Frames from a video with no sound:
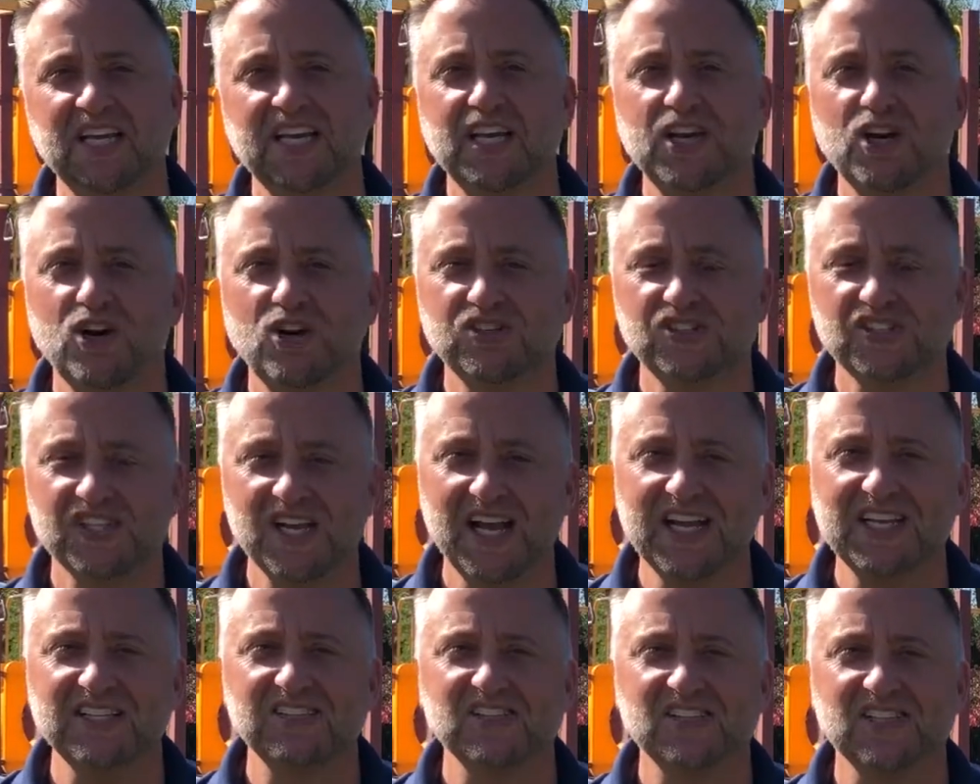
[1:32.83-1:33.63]
in our
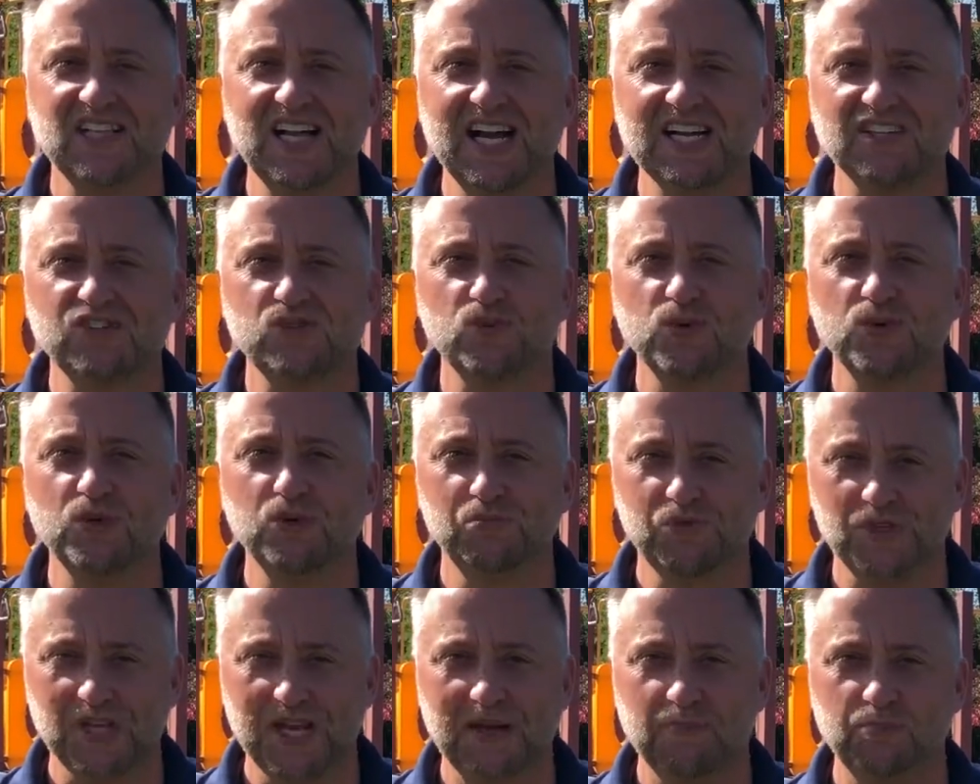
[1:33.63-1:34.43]
science
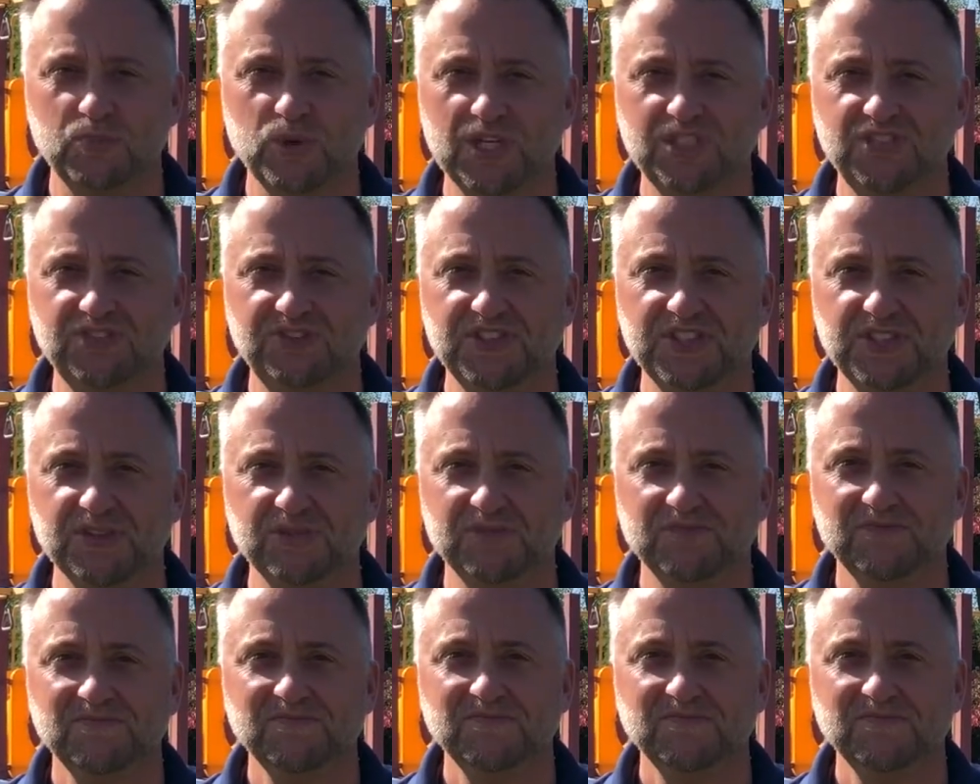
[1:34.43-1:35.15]
classrooms at Bridgeview.